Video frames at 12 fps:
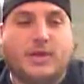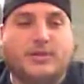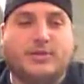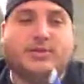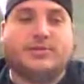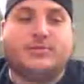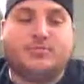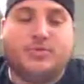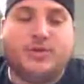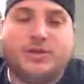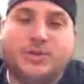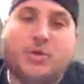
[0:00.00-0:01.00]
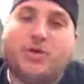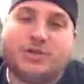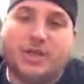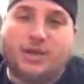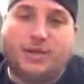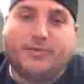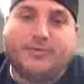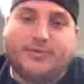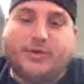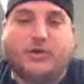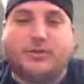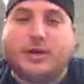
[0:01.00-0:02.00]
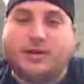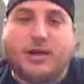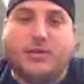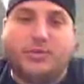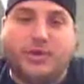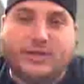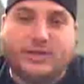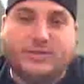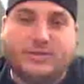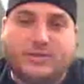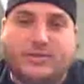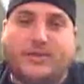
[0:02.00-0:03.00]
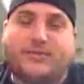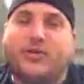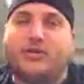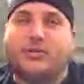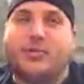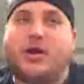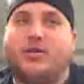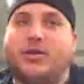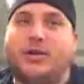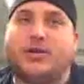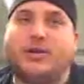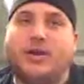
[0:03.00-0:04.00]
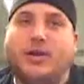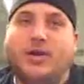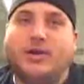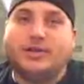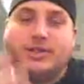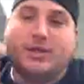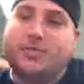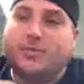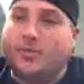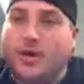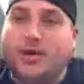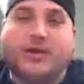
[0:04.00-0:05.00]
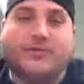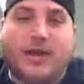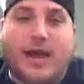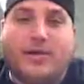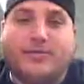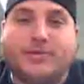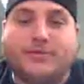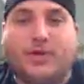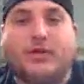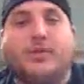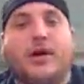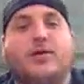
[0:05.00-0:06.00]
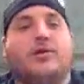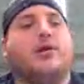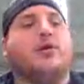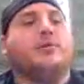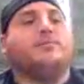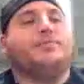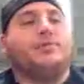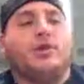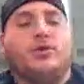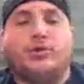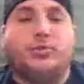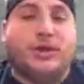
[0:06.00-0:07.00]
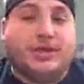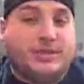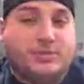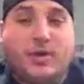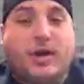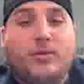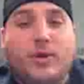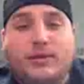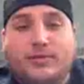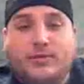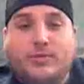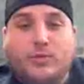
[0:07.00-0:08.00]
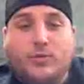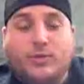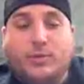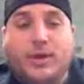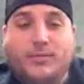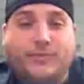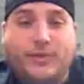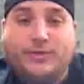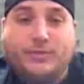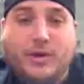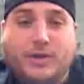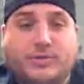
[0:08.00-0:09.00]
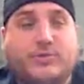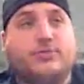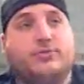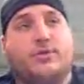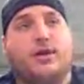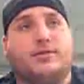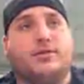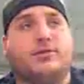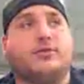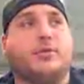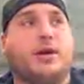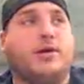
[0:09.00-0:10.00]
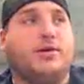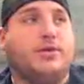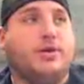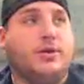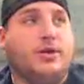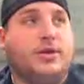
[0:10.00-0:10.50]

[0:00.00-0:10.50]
And there's tons of bars I love. I've talked about a lot of places. I've talked about, like, Ship, where I live now. I've talked about going to places where I went with my friends from high school. I talked about,